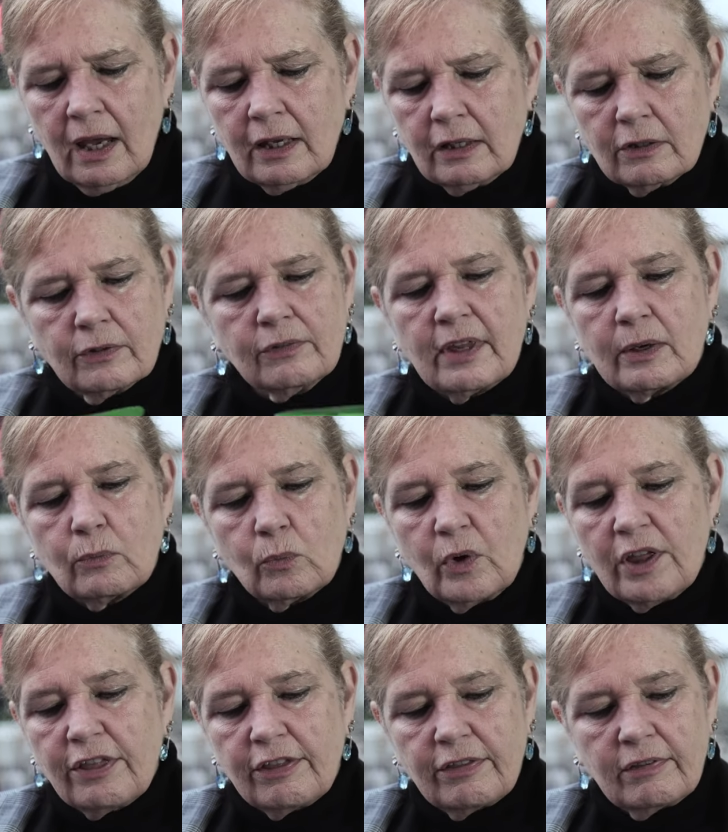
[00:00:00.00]
you know, that
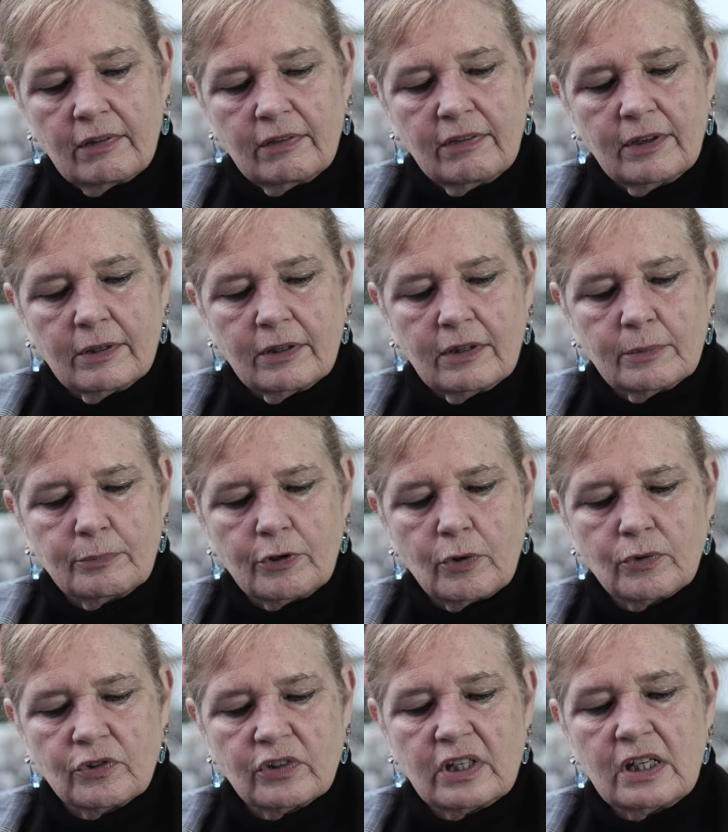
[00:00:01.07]
with the
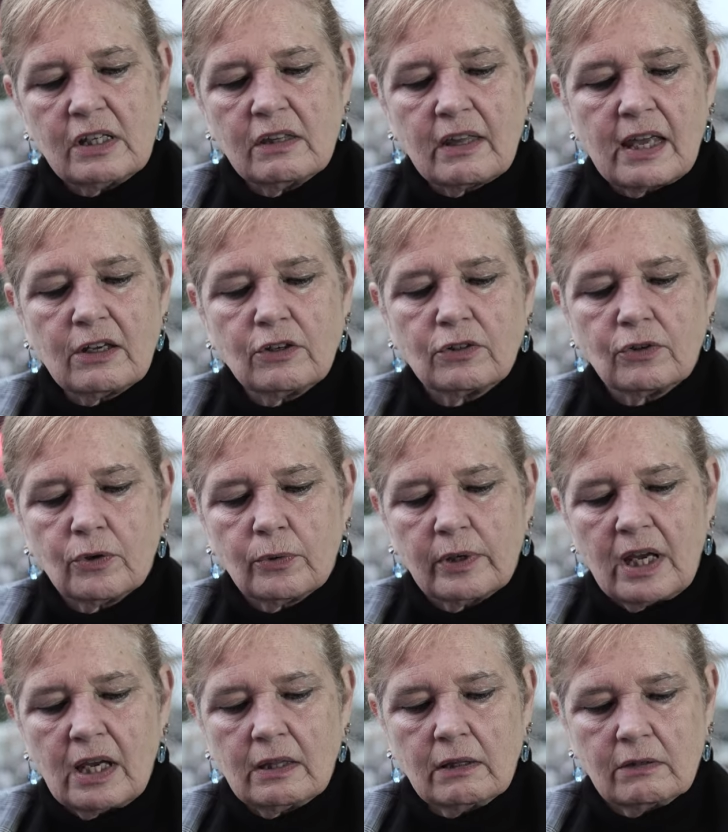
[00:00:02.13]
proceed, they could
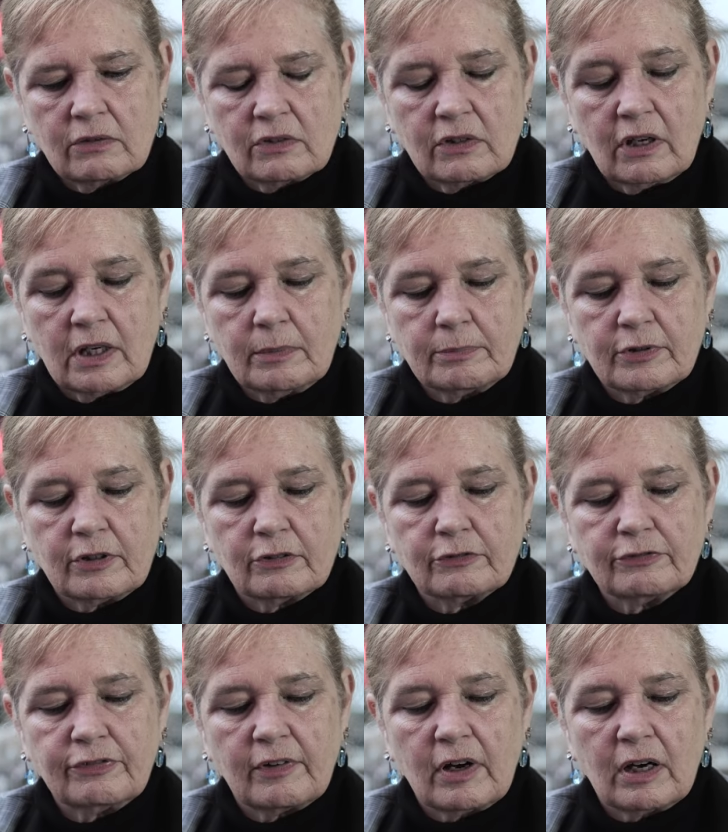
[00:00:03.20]
create this type
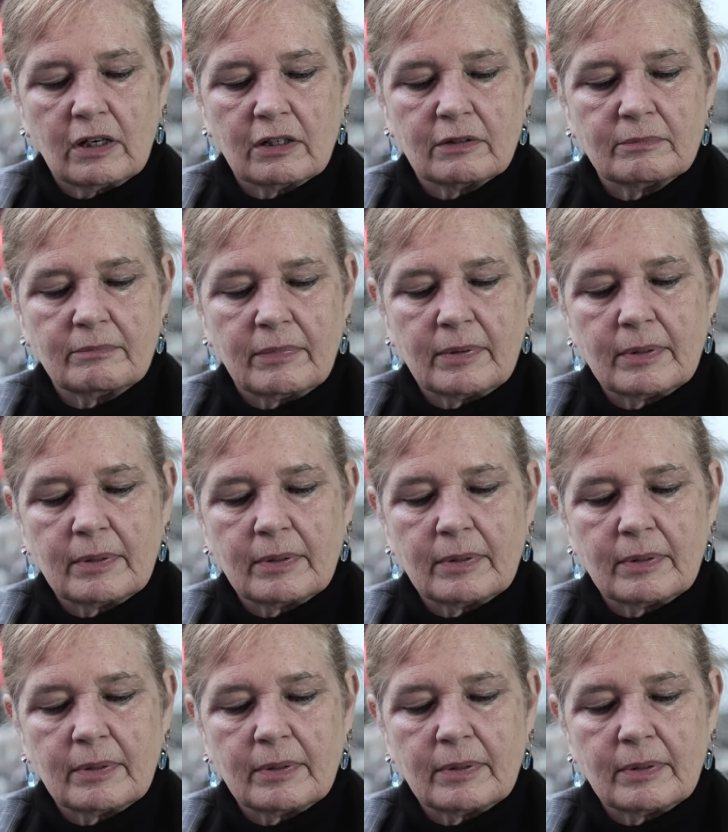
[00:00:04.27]
of,